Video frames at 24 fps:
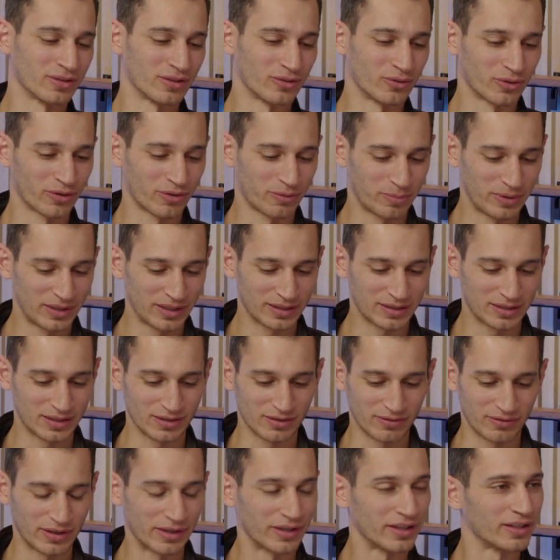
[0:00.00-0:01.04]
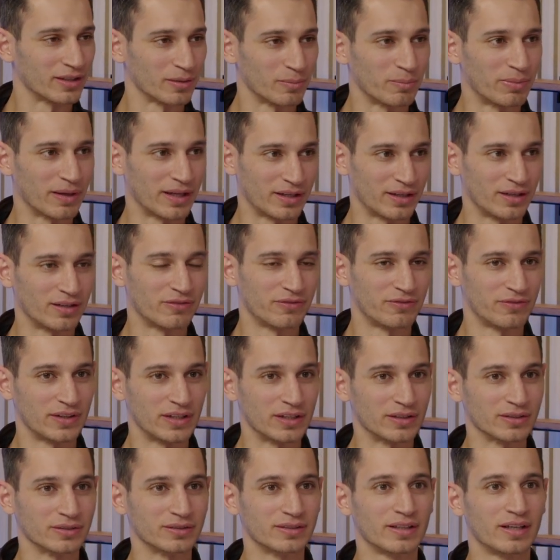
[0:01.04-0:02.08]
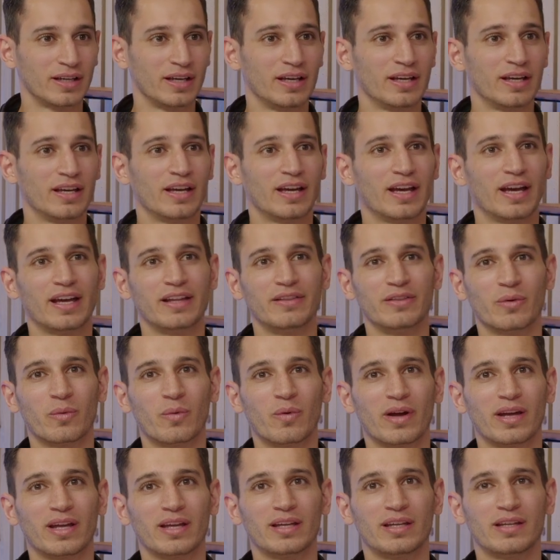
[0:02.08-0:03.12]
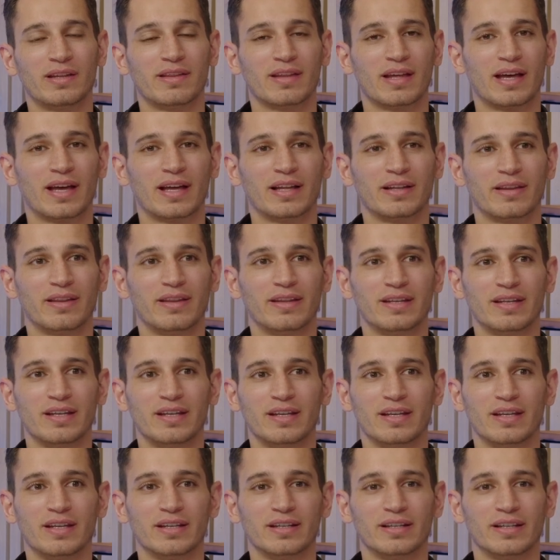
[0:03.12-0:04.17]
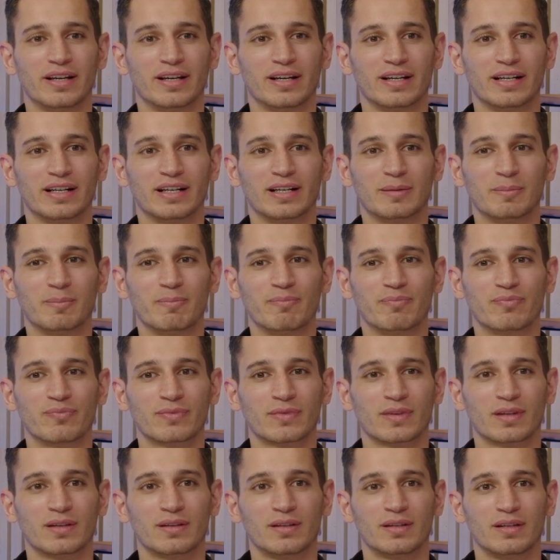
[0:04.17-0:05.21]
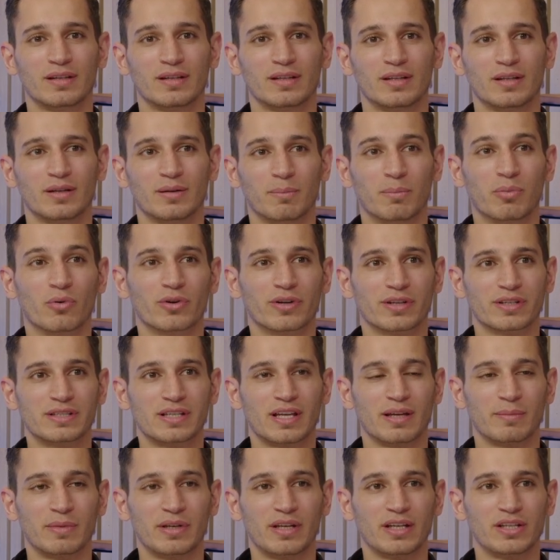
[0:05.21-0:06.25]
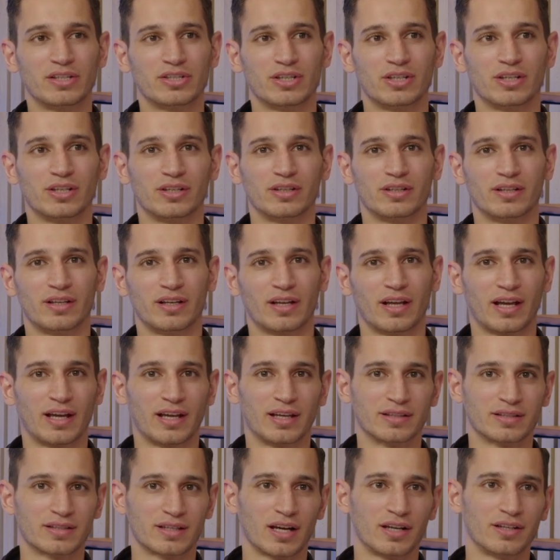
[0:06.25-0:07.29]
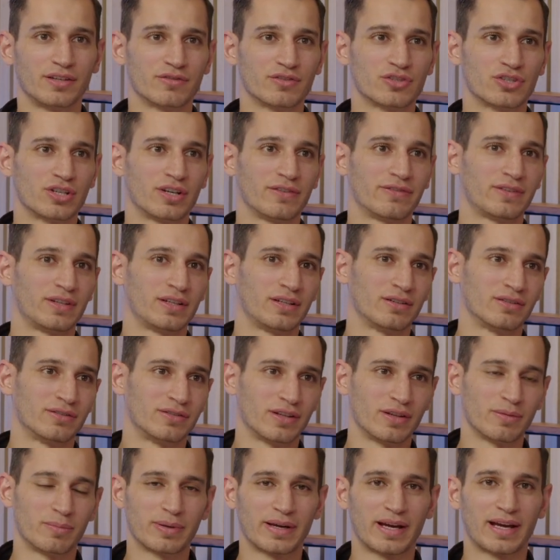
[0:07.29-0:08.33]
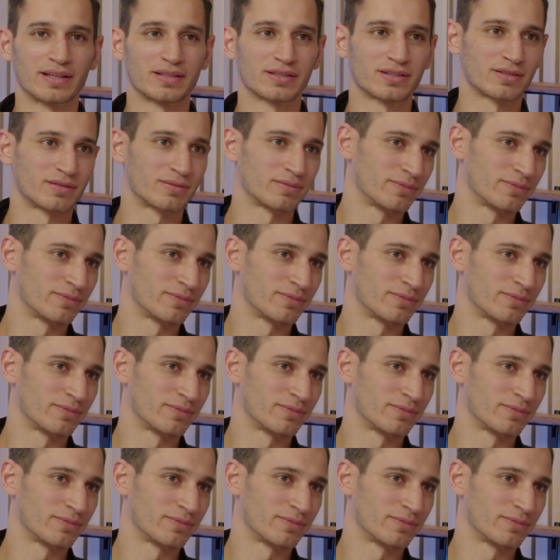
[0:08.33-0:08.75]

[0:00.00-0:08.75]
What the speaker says: Orthopedics is a very competitive field, and the way that the board examination has kind of shifted over the past